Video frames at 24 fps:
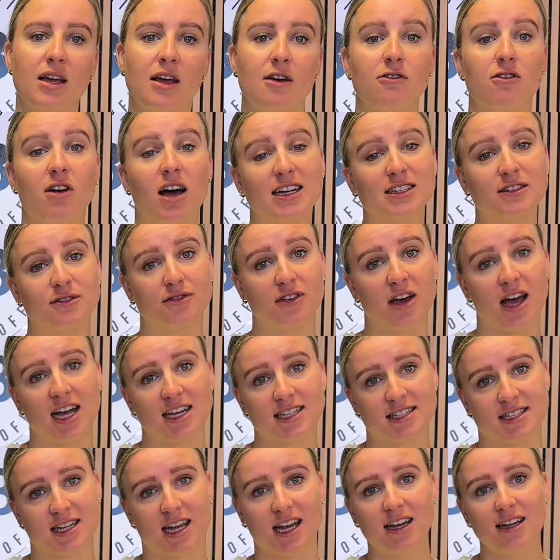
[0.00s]
Vice
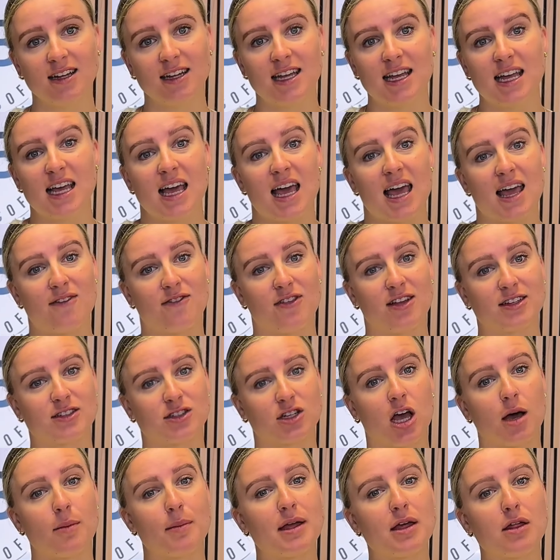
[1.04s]
versa, if it's
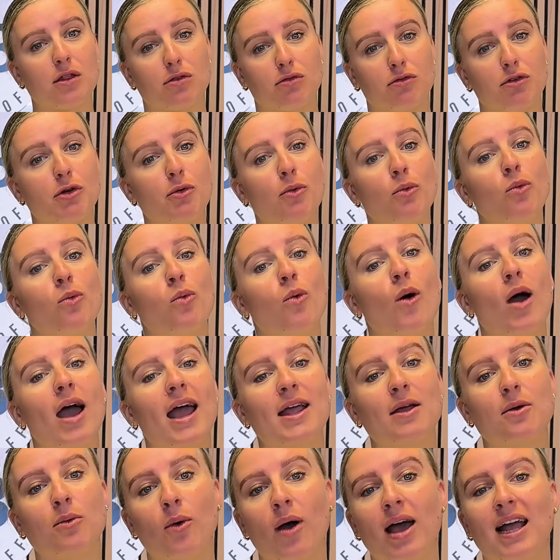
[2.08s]
coming through
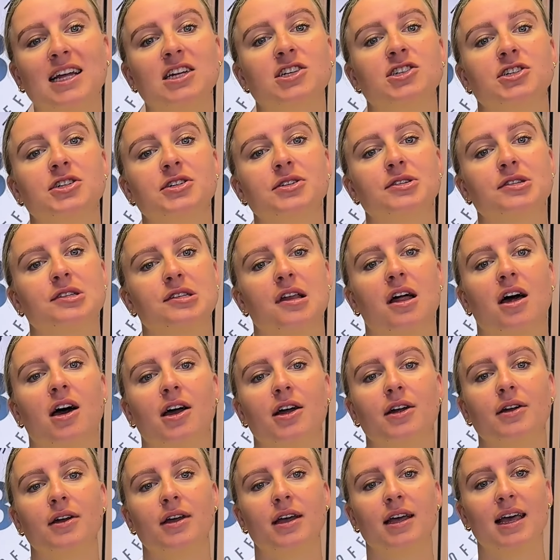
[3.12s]
way too
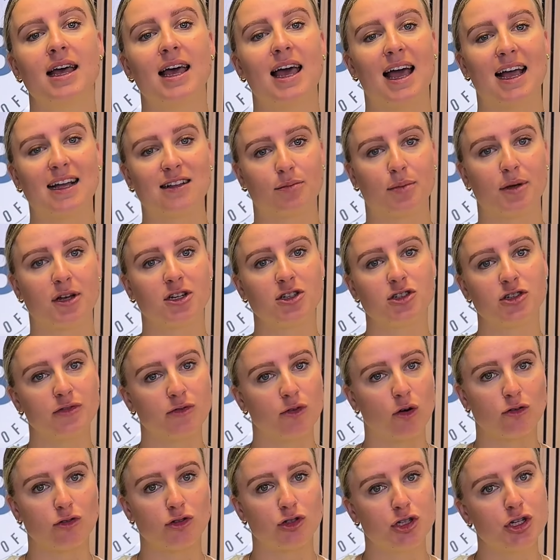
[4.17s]
slow, it's because you've
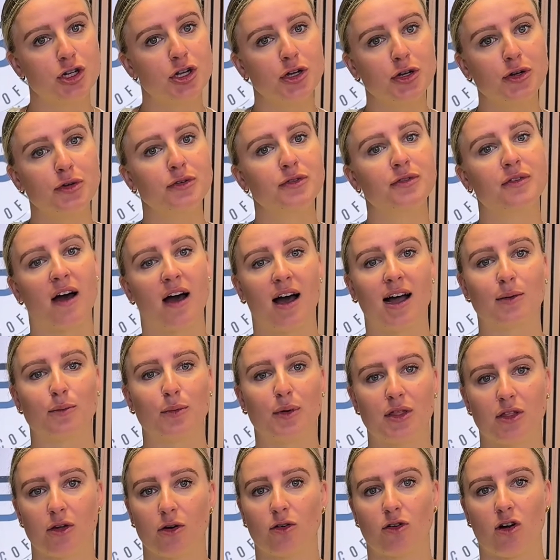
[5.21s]
gone too fine
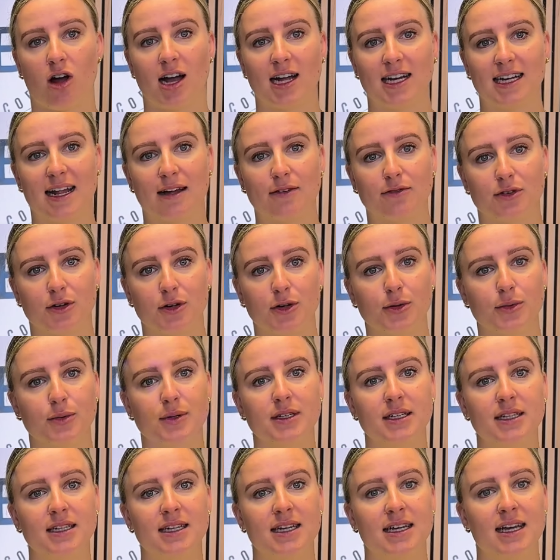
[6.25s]
with your grind level
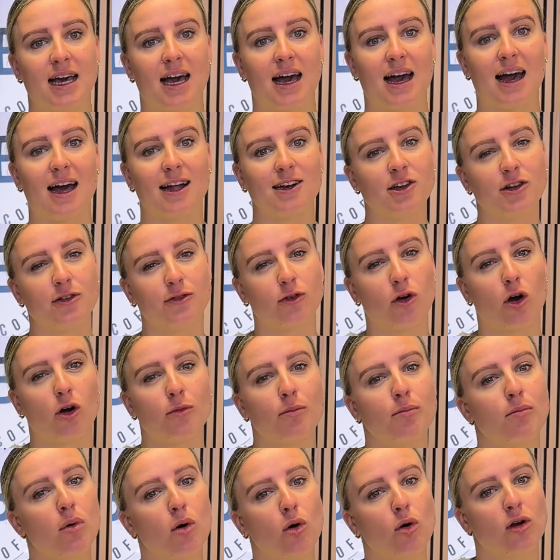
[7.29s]
and you've
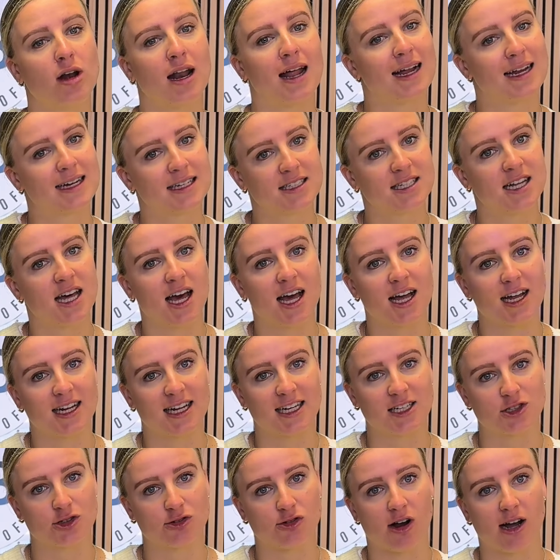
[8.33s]
gone more like
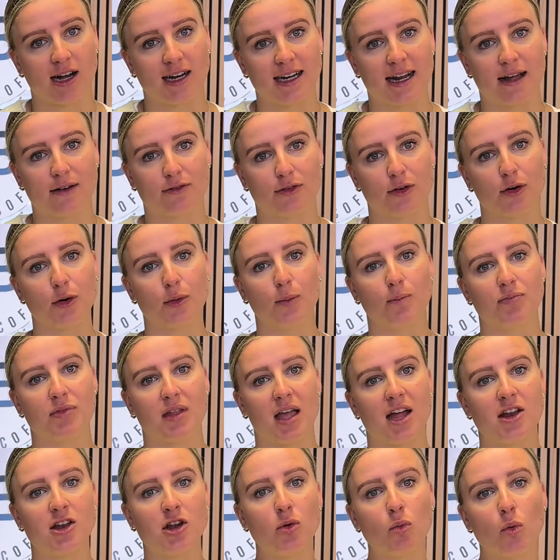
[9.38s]
Turkish grind level,
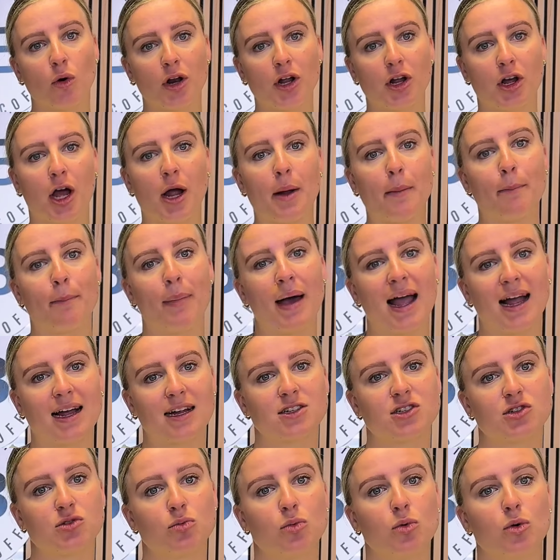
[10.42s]
and you want to go back
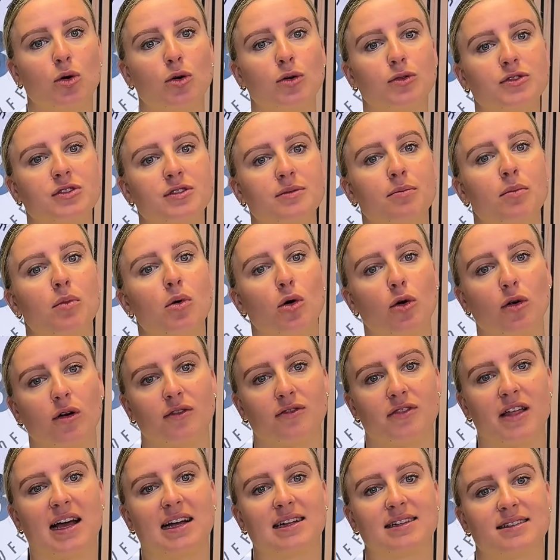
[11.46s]
towards more of
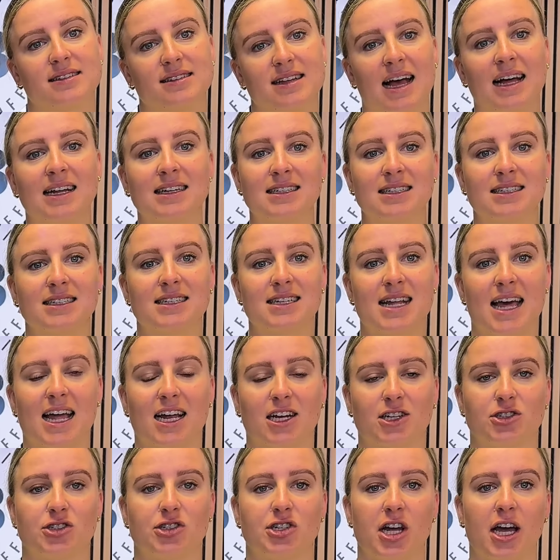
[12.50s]
that sand
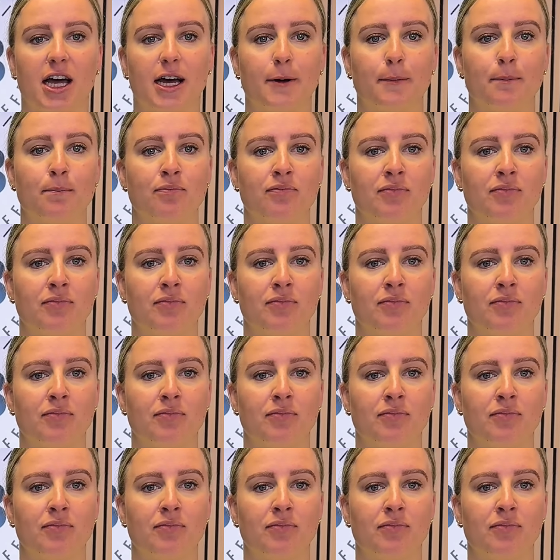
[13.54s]
texture.